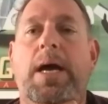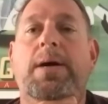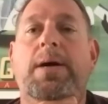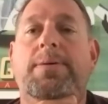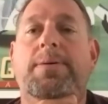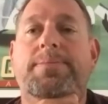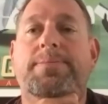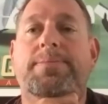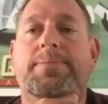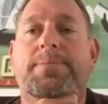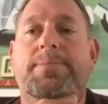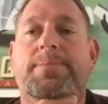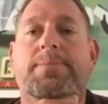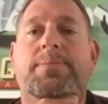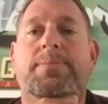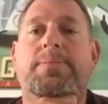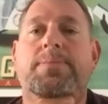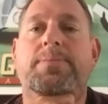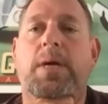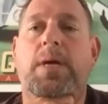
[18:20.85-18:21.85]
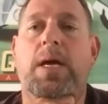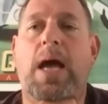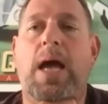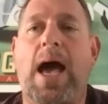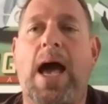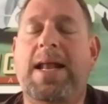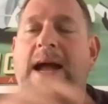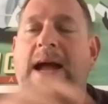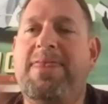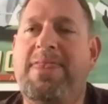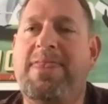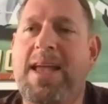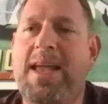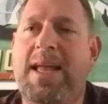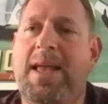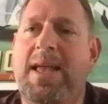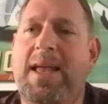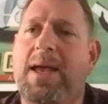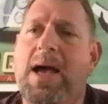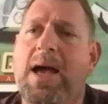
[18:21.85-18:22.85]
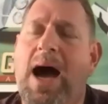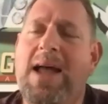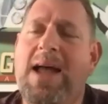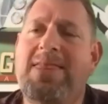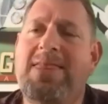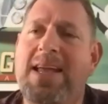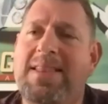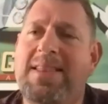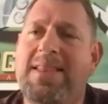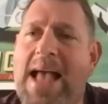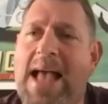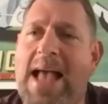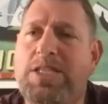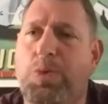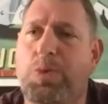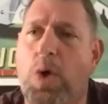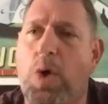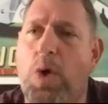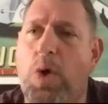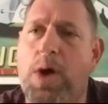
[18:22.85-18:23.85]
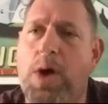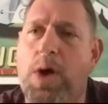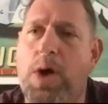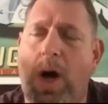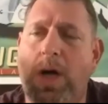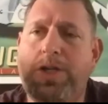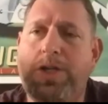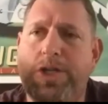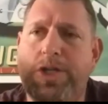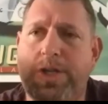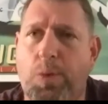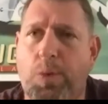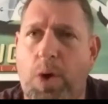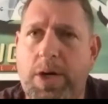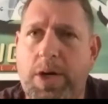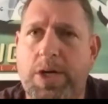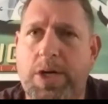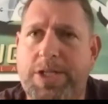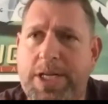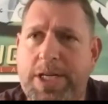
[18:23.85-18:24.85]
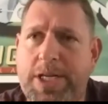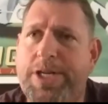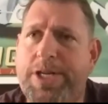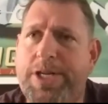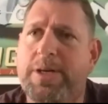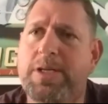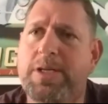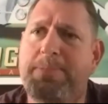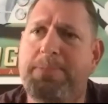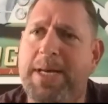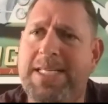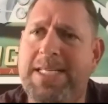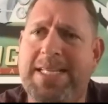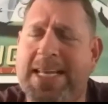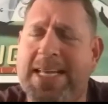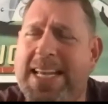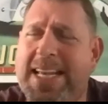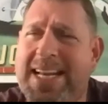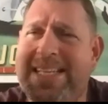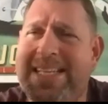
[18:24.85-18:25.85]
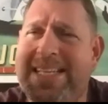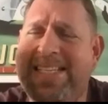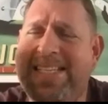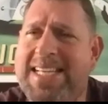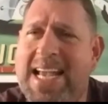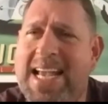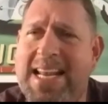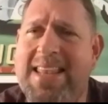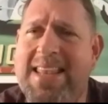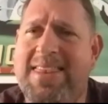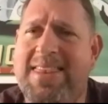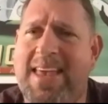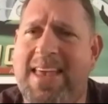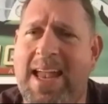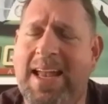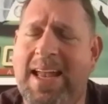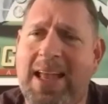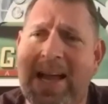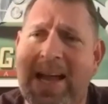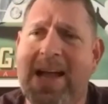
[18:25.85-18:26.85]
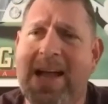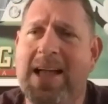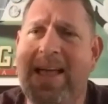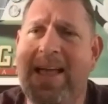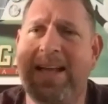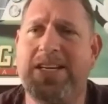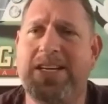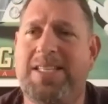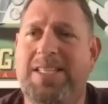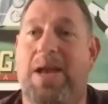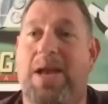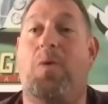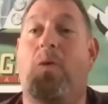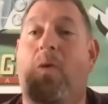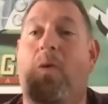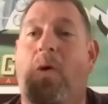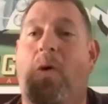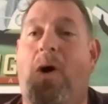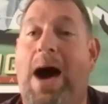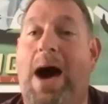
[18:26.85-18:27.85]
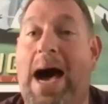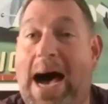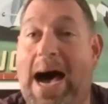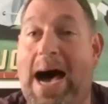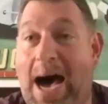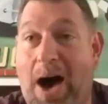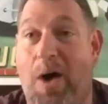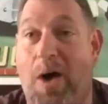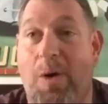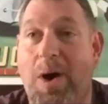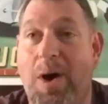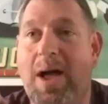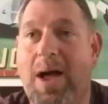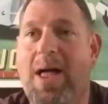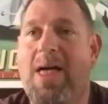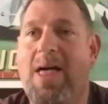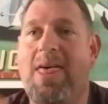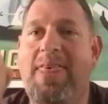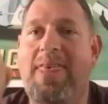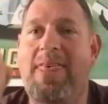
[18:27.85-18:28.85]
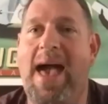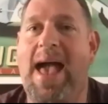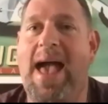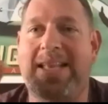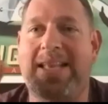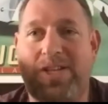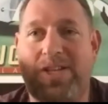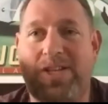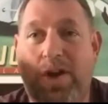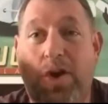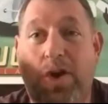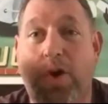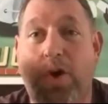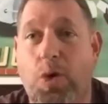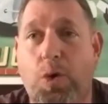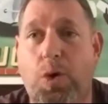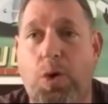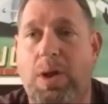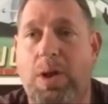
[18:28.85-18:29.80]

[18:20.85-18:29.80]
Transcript: um, yeah, and I think I think that's what Watches and Wonders this year is missing. You didn't see anything that you said, "Wow, that's cool."